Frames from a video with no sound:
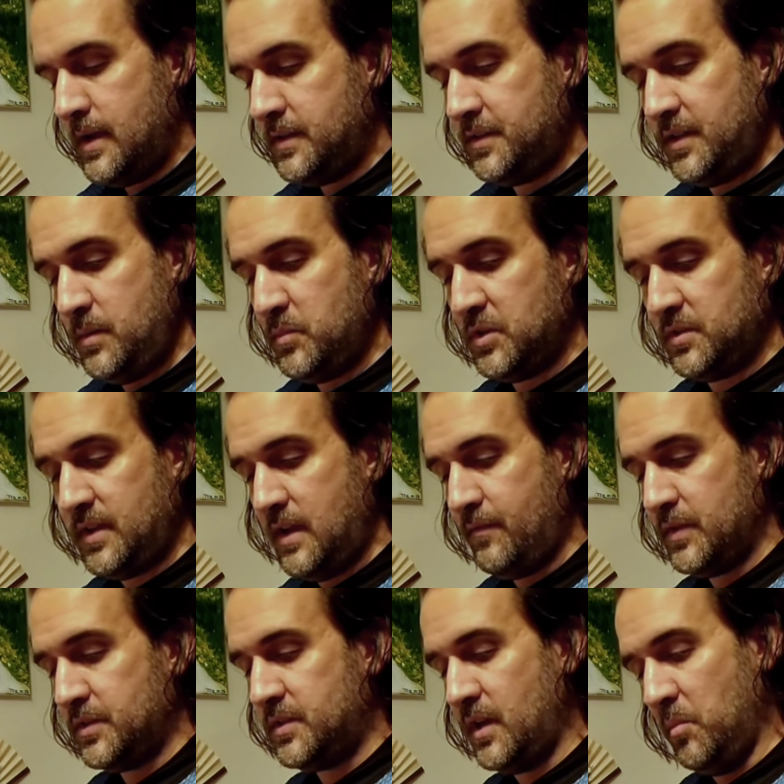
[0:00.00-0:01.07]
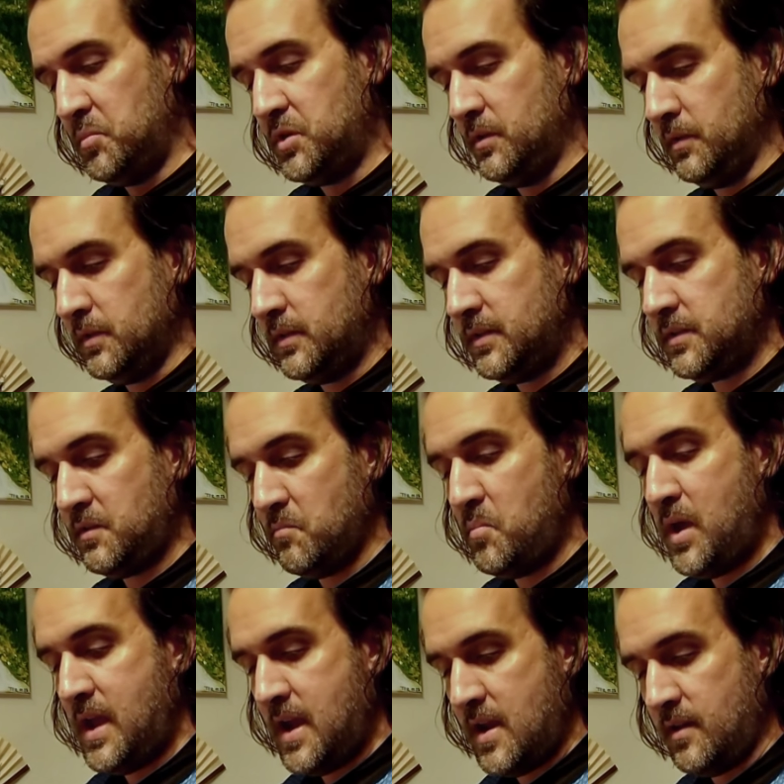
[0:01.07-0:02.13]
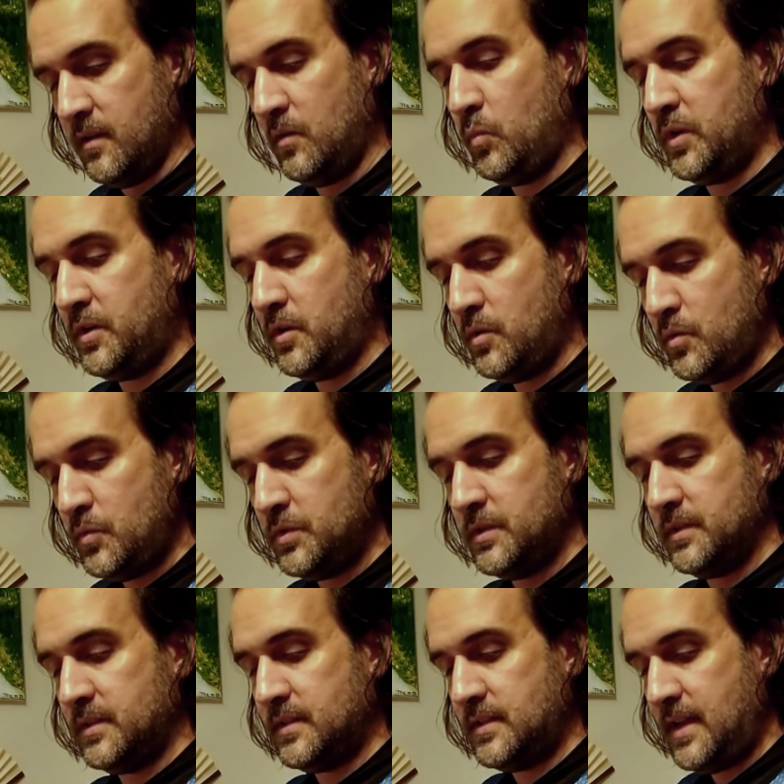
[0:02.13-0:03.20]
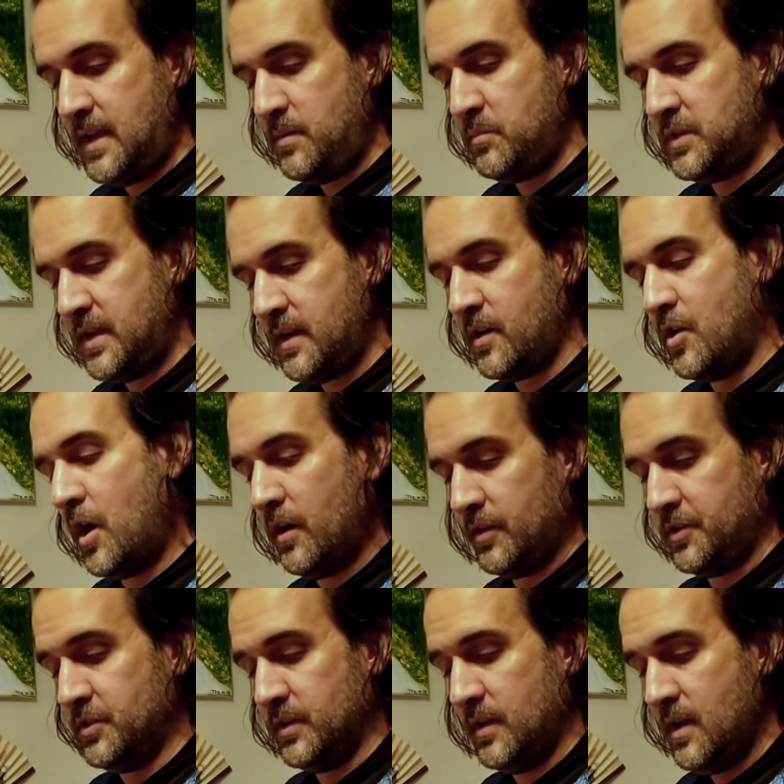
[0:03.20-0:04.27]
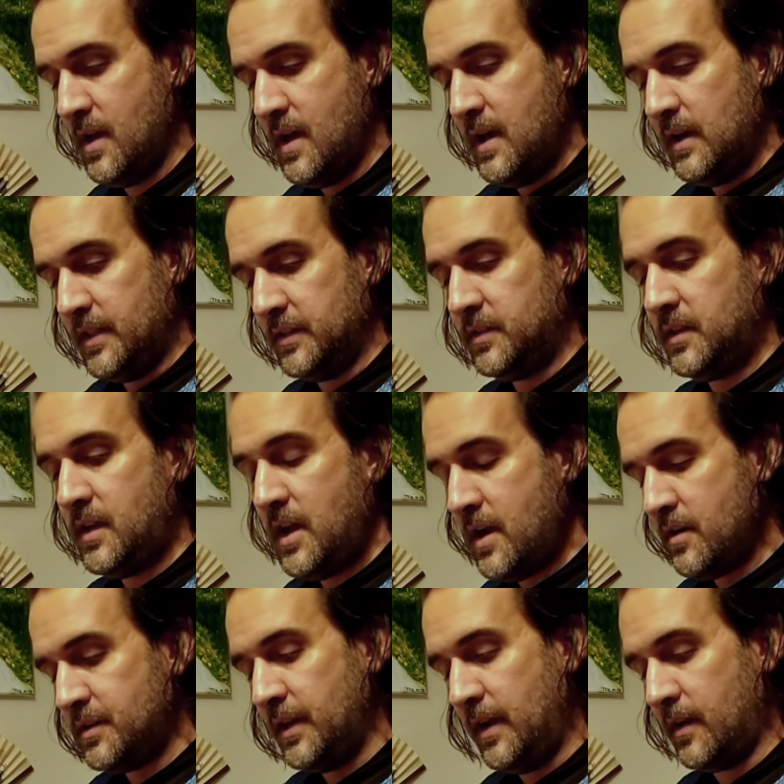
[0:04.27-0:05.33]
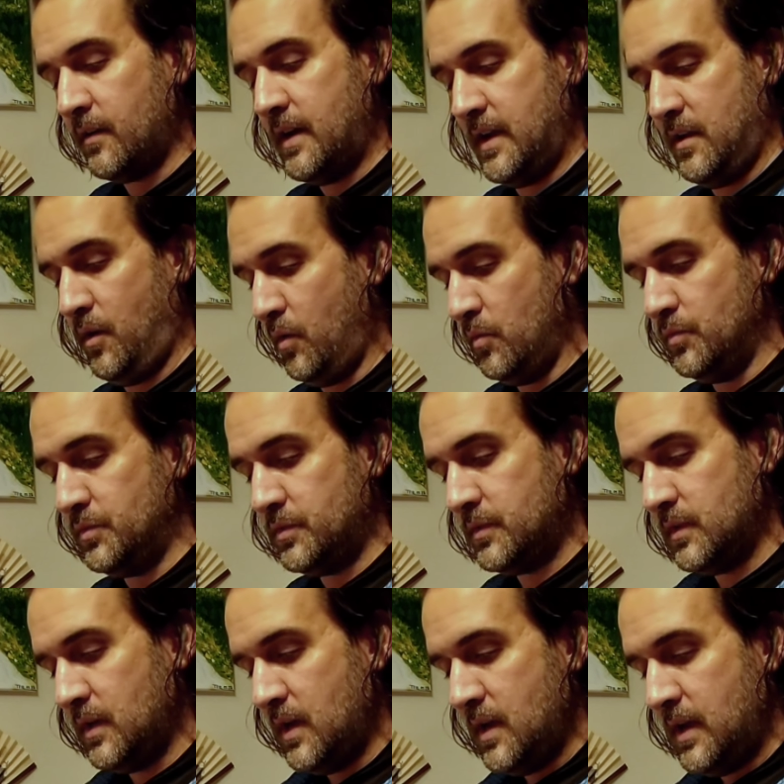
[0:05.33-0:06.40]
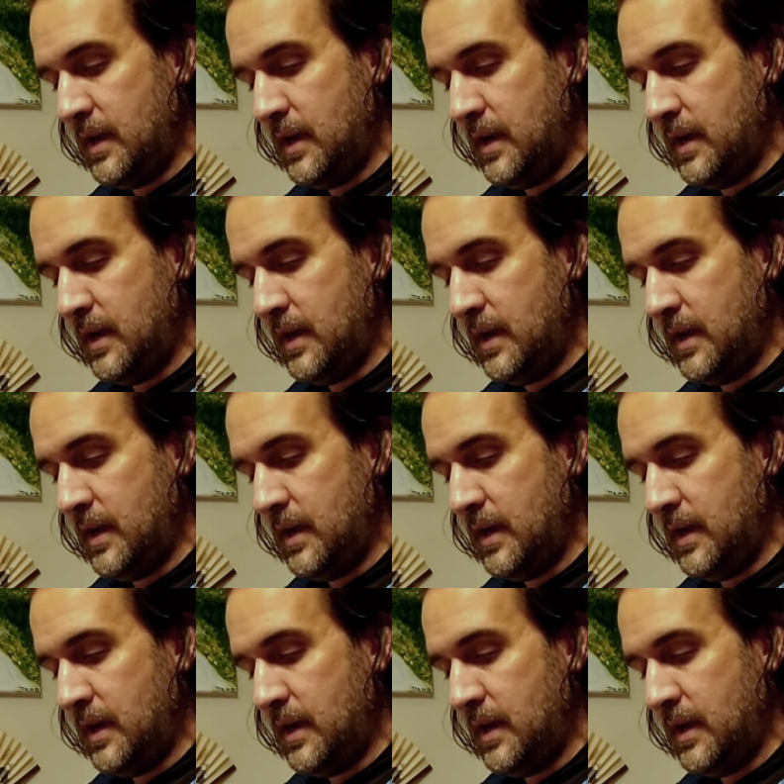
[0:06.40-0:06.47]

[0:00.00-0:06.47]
It seemed a safe assumption that this companion would use the same technology that the caretaker had used,